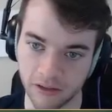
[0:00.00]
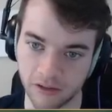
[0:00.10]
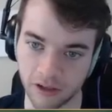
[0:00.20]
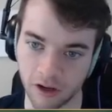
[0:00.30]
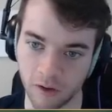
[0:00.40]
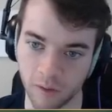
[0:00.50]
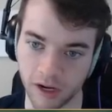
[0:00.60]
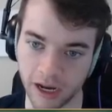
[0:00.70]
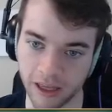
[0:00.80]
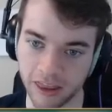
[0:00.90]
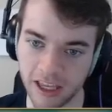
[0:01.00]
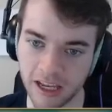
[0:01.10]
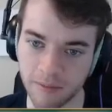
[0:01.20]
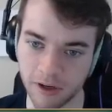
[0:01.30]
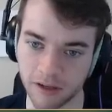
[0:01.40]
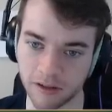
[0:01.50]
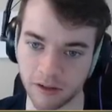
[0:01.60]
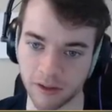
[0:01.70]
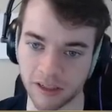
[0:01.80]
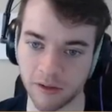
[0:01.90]
So what I think I'm going to
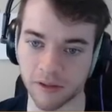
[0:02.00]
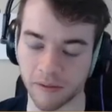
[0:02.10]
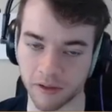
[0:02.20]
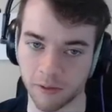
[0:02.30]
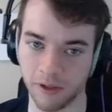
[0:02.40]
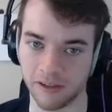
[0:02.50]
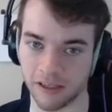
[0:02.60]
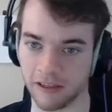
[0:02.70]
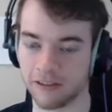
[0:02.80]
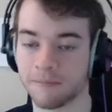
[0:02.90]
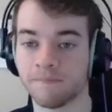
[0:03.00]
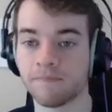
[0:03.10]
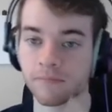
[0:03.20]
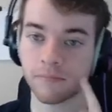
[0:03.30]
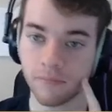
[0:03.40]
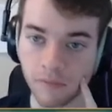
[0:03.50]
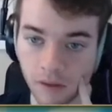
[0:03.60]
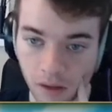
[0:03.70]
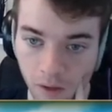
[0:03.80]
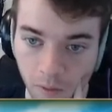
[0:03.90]
do is he was level 26.
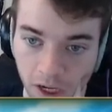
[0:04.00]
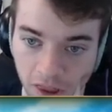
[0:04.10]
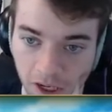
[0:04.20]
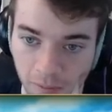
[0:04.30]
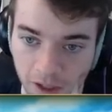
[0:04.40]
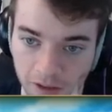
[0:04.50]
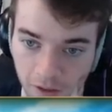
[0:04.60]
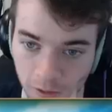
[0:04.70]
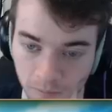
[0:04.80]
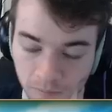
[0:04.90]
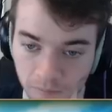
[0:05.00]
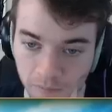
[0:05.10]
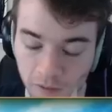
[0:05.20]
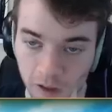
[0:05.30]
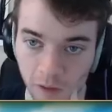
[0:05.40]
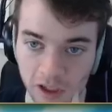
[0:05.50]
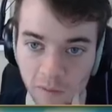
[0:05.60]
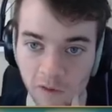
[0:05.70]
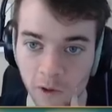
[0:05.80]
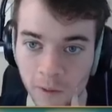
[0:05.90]
What I think I'm going to do which
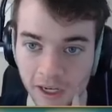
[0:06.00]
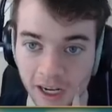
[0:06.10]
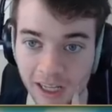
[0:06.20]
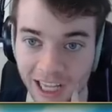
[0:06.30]
some of you might not